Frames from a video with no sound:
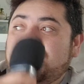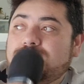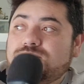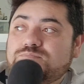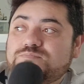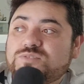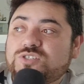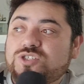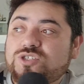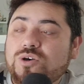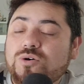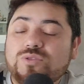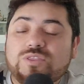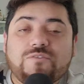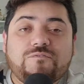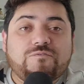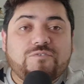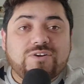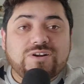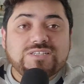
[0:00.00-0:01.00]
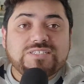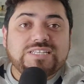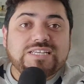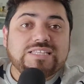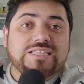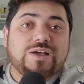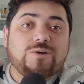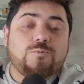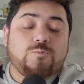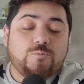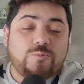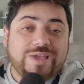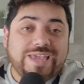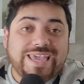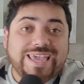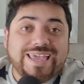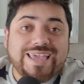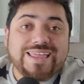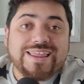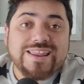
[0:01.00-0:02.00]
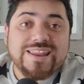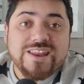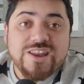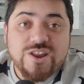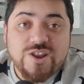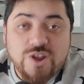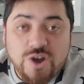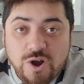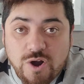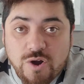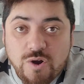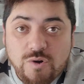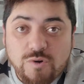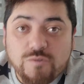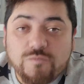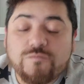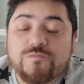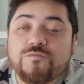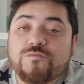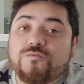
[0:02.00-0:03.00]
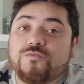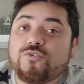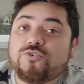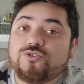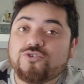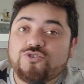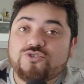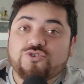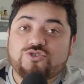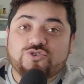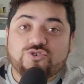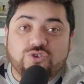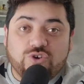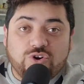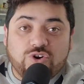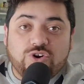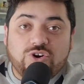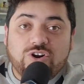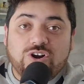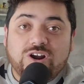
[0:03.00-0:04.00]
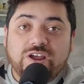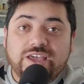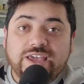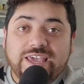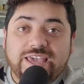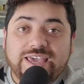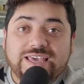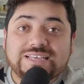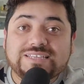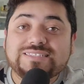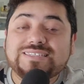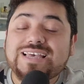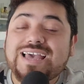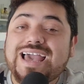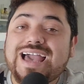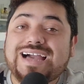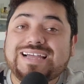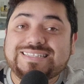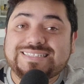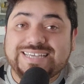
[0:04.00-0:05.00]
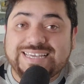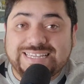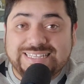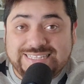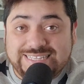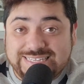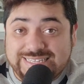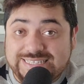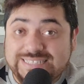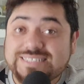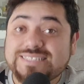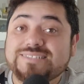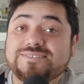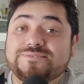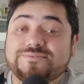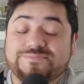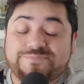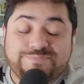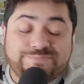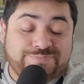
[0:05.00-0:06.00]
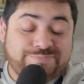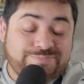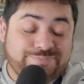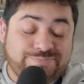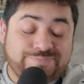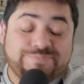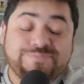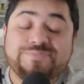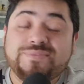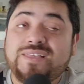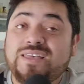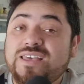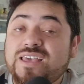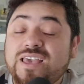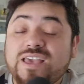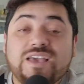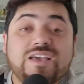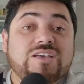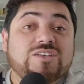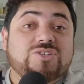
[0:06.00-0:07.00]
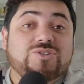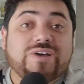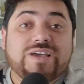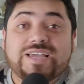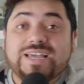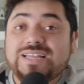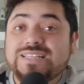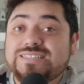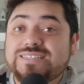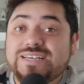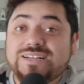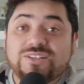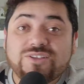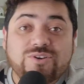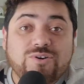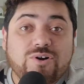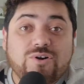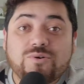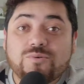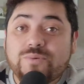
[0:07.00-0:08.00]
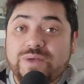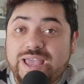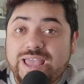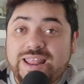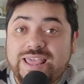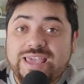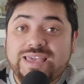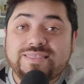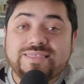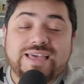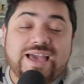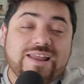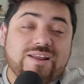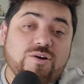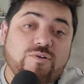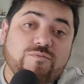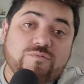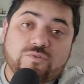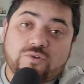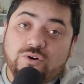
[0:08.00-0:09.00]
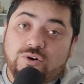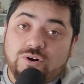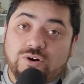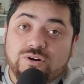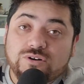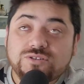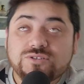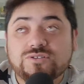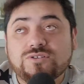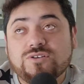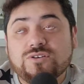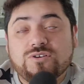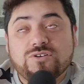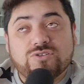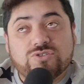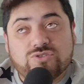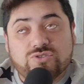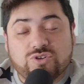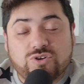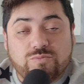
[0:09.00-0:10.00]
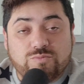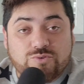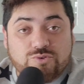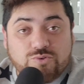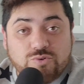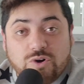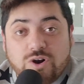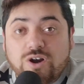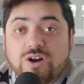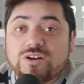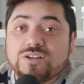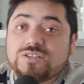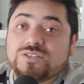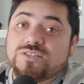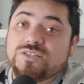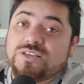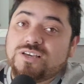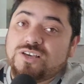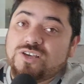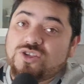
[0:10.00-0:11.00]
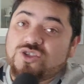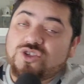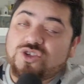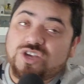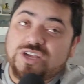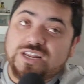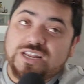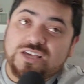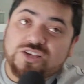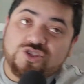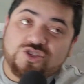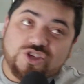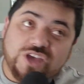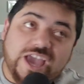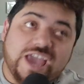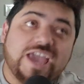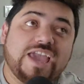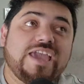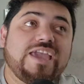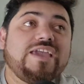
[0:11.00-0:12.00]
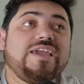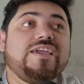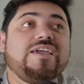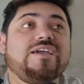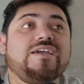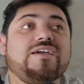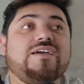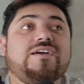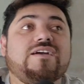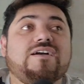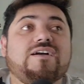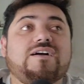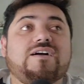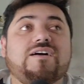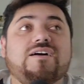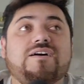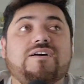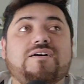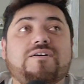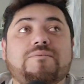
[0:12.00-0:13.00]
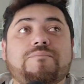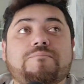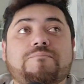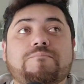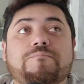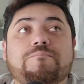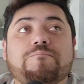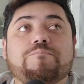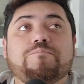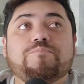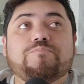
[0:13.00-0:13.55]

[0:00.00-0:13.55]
So the first thing that we know for sure is attendance. Mm-hmm. So I can tell you already that, of course, Tom Schwartz, Sheena Shay, who